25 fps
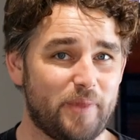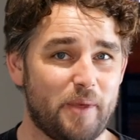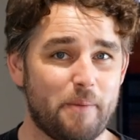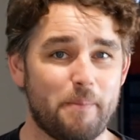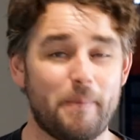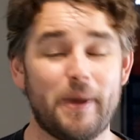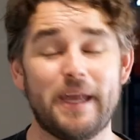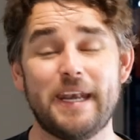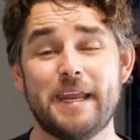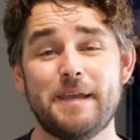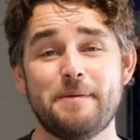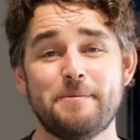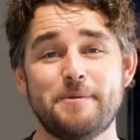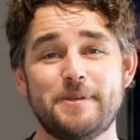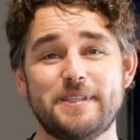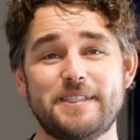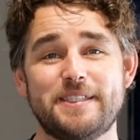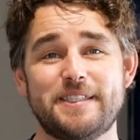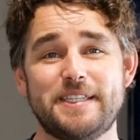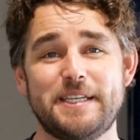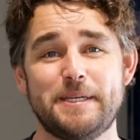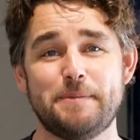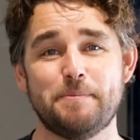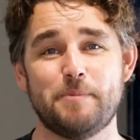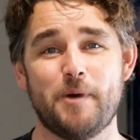My name is
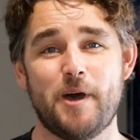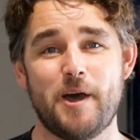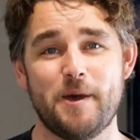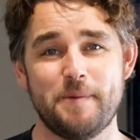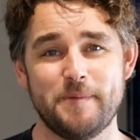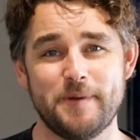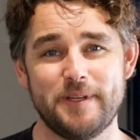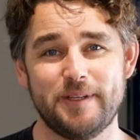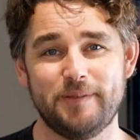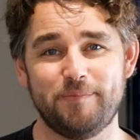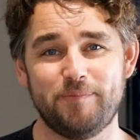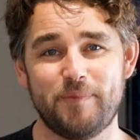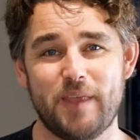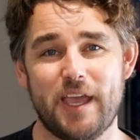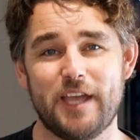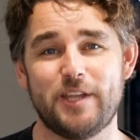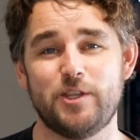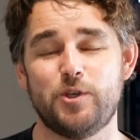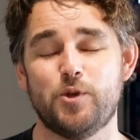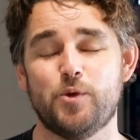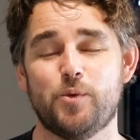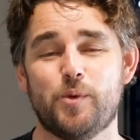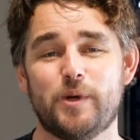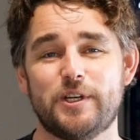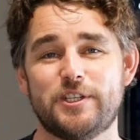Dean Parman, and
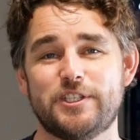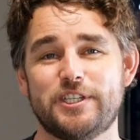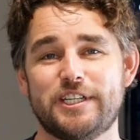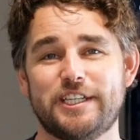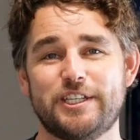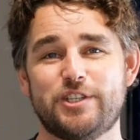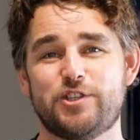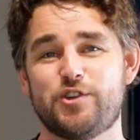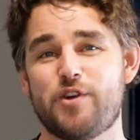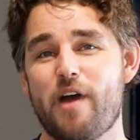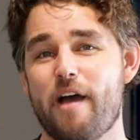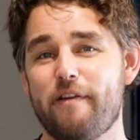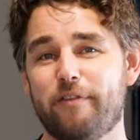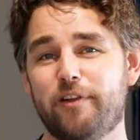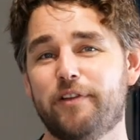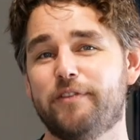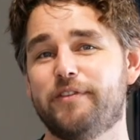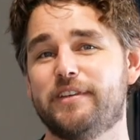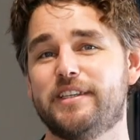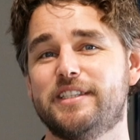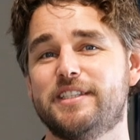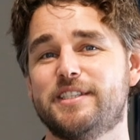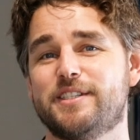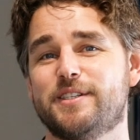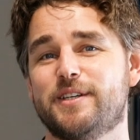you're watching
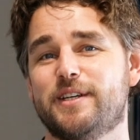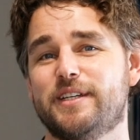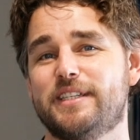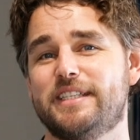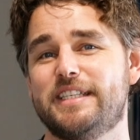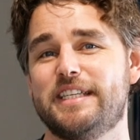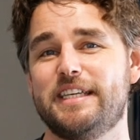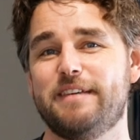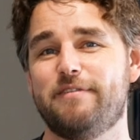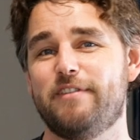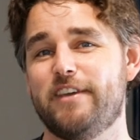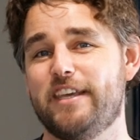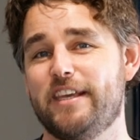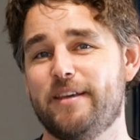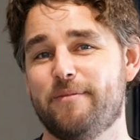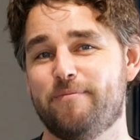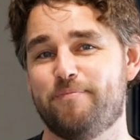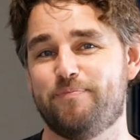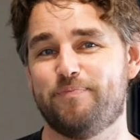Travelvids.tv.